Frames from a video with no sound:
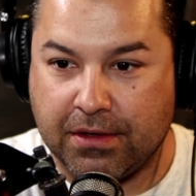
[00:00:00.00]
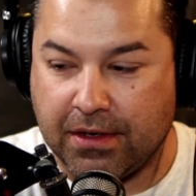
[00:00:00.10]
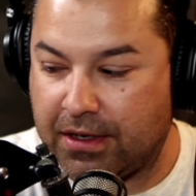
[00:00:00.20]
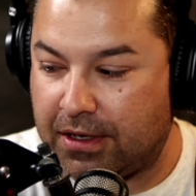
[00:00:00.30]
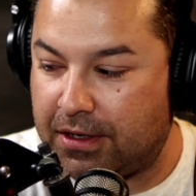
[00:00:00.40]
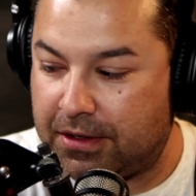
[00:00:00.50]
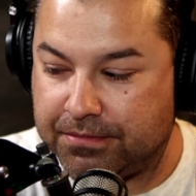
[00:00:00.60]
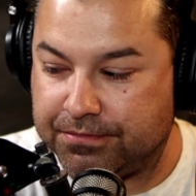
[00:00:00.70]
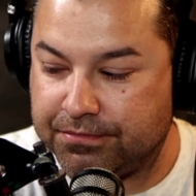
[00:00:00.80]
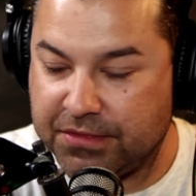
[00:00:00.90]
Um,
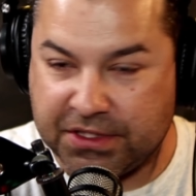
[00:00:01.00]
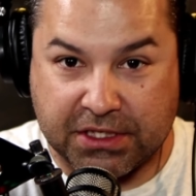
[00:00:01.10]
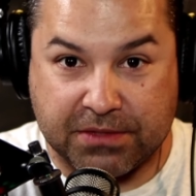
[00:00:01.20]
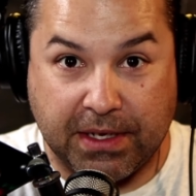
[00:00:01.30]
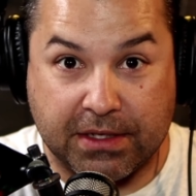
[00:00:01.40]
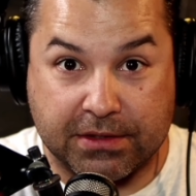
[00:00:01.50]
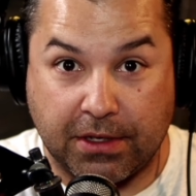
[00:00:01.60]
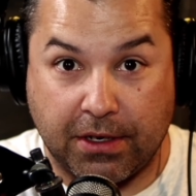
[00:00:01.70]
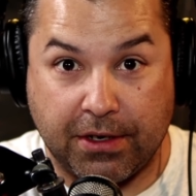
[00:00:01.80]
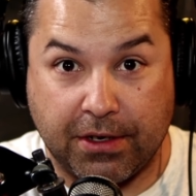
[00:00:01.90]
it's just me.
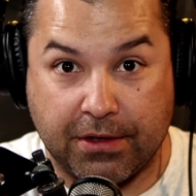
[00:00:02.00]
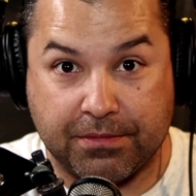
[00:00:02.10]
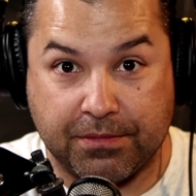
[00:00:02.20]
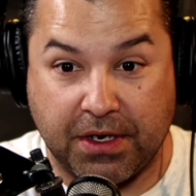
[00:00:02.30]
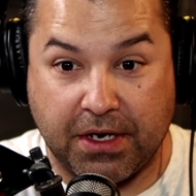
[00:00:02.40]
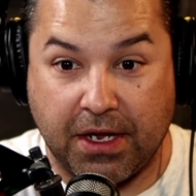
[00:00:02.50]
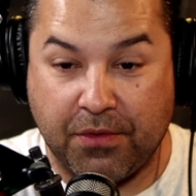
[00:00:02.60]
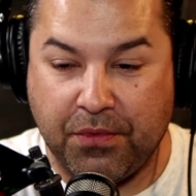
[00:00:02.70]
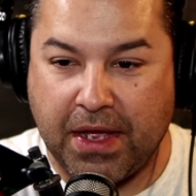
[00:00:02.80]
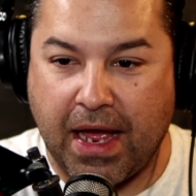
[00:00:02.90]
Sorry, y'all. But uh,
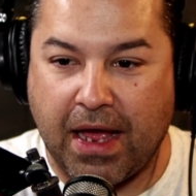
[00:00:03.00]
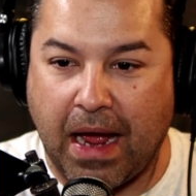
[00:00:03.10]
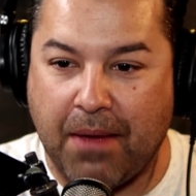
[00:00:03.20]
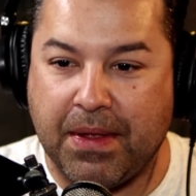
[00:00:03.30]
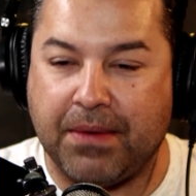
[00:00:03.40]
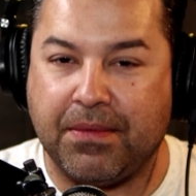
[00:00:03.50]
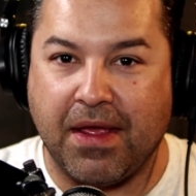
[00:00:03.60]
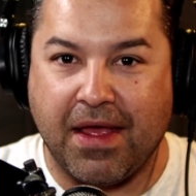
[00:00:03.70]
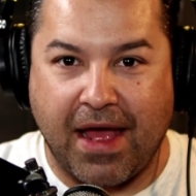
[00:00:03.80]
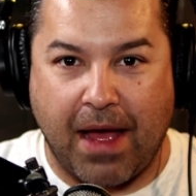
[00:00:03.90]
we got. I've been
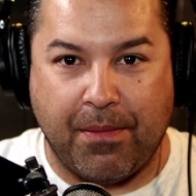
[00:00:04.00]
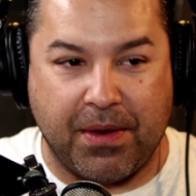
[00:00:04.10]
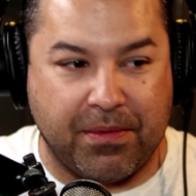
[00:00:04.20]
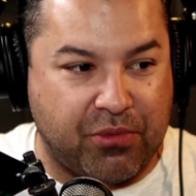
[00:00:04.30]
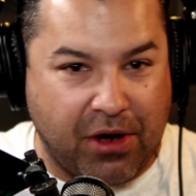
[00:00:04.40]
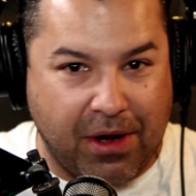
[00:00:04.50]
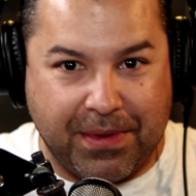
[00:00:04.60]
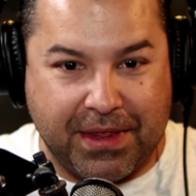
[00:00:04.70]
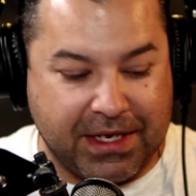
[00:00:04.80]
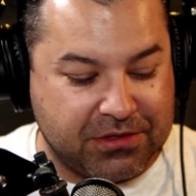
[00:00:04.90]
I've been prepping
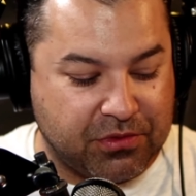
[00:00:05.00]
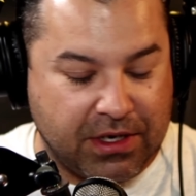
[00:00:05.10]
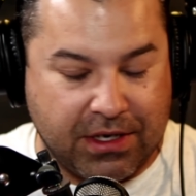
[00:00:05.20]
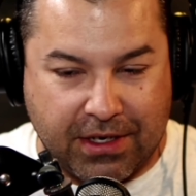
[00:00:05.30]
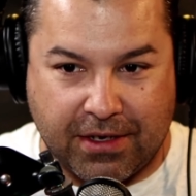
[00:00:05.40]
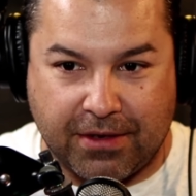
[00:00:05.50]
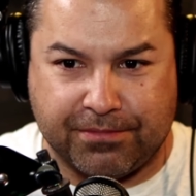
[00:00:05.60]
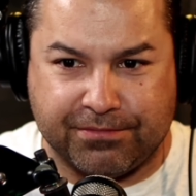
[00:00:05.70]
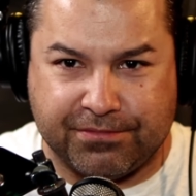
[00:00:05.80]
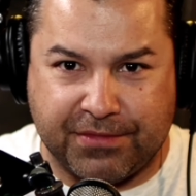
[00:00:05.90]
this one. Um,
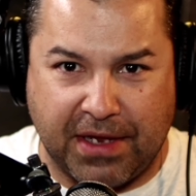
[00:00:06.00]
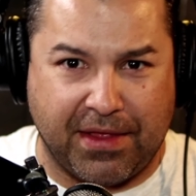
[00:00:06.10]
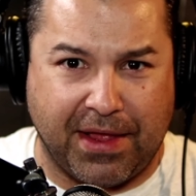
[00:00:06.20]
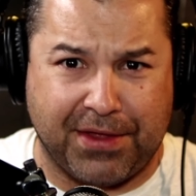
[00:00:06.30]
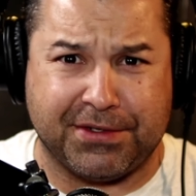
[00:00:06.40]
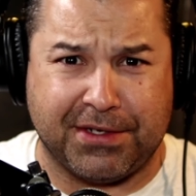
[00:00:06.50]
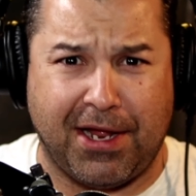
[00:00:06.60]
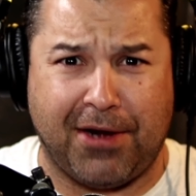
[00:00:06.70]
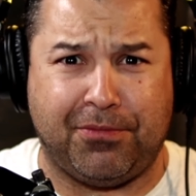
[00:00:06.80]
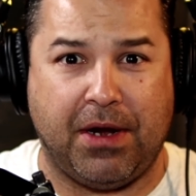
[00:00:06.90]
not that there's a
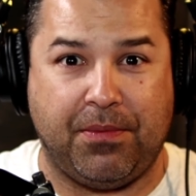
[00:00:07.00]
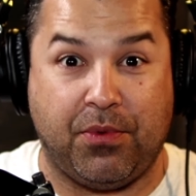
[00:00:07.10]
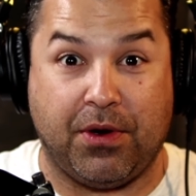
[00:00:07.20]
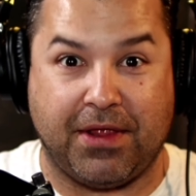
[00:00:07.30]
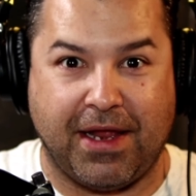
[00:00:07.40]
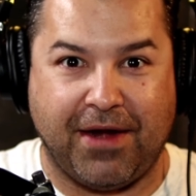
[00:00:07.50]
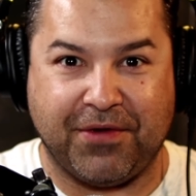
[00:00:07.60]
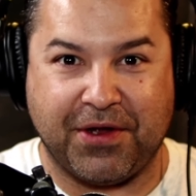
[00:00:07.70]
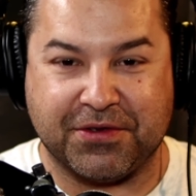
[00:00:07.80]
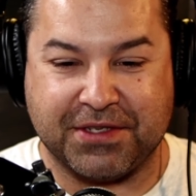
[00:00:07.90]
lot of prep work that ever
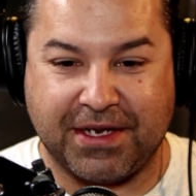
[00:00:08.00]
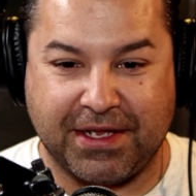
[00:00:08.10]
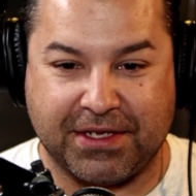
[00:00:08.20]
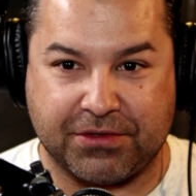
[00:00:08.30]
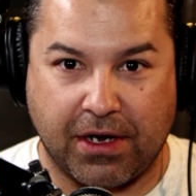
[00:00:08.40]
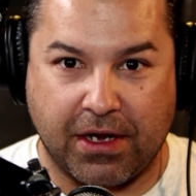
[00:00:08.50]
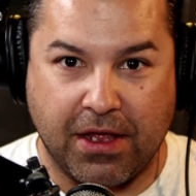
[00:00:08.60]
goes into these, right?